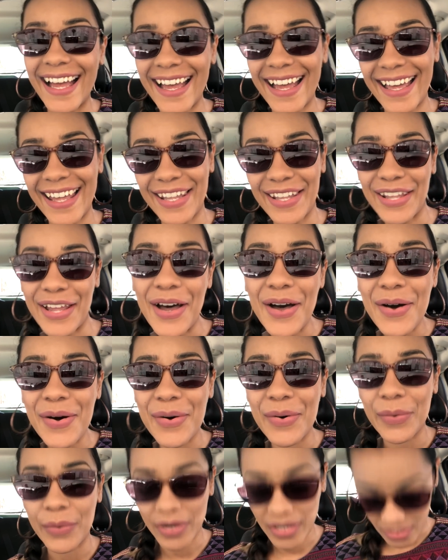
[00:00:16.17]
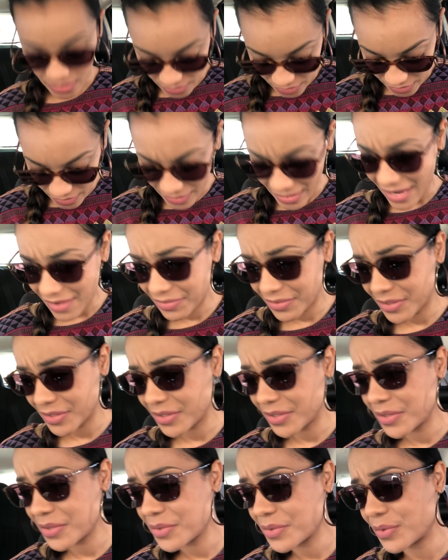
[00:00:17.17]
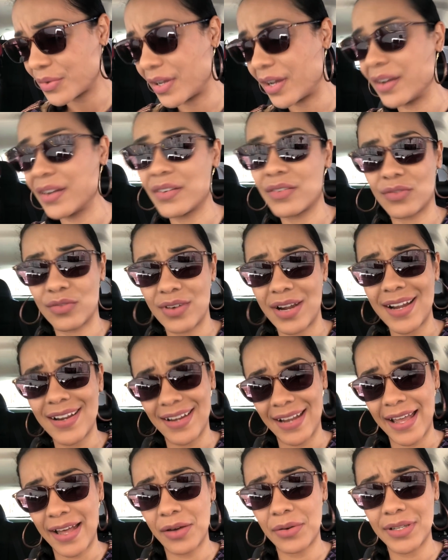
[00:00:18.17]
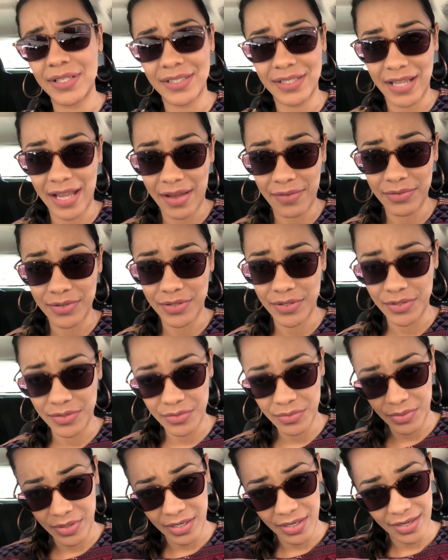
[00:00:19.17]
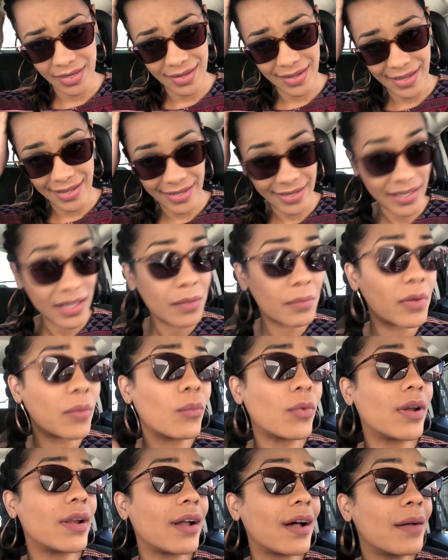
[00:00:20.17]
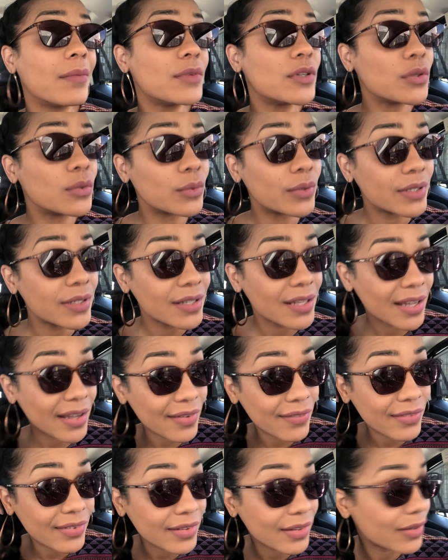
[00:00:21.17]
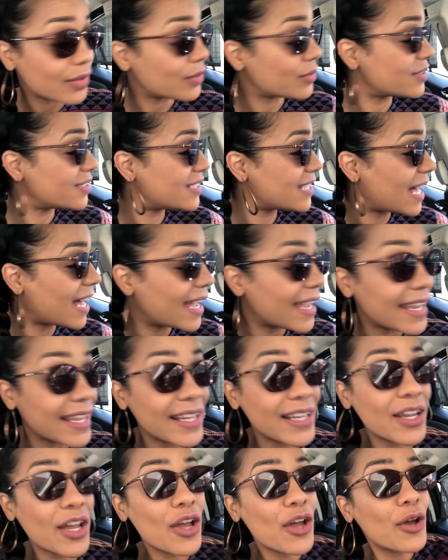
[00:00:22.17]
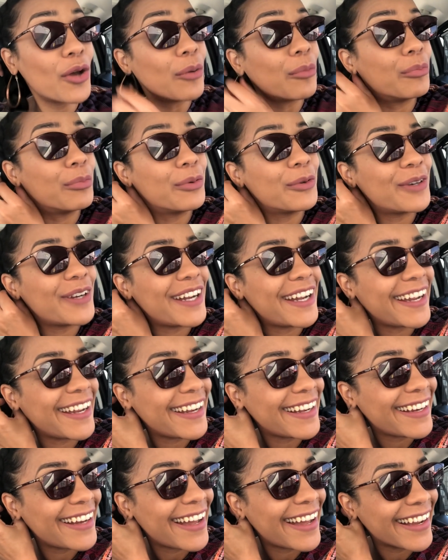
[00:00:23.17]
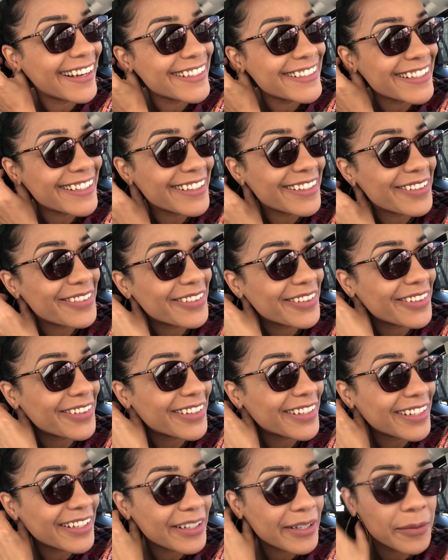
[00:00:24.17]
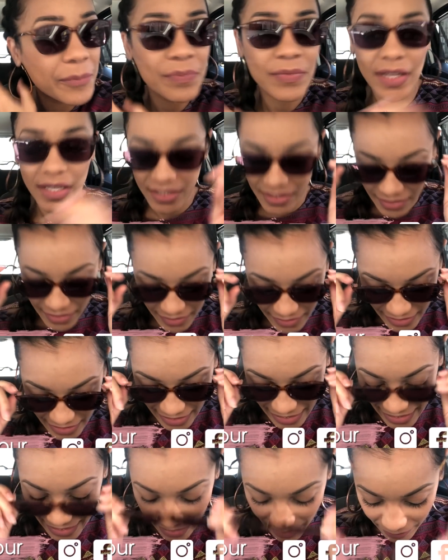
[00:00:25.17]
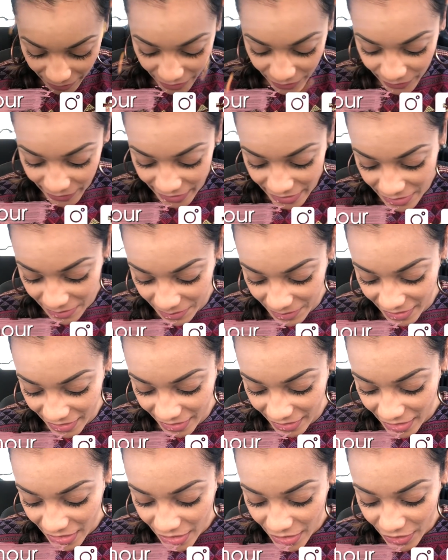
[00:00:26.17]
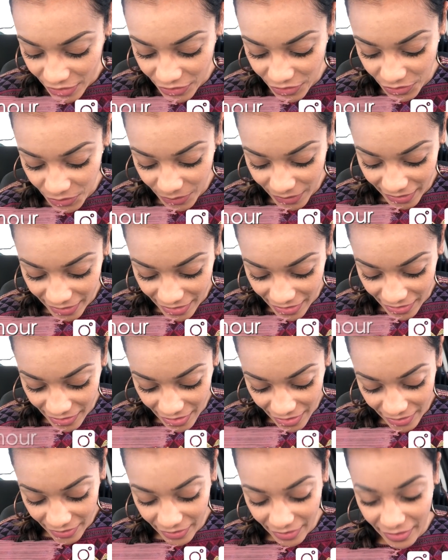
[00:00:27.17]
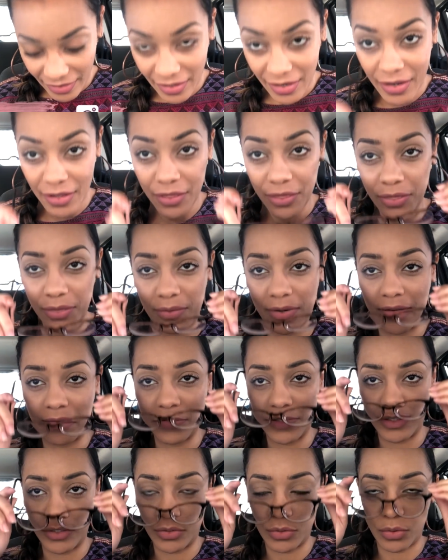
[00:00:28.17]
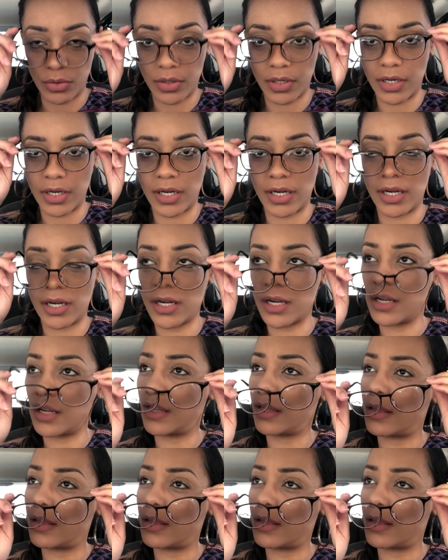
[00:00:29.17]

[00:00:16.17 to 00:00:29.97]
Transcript: Hello, good afternoon. Right now is the afternoon where I am and what I'm doing. I have a little side braid action going on here. So today I'm going to be doing another thrift store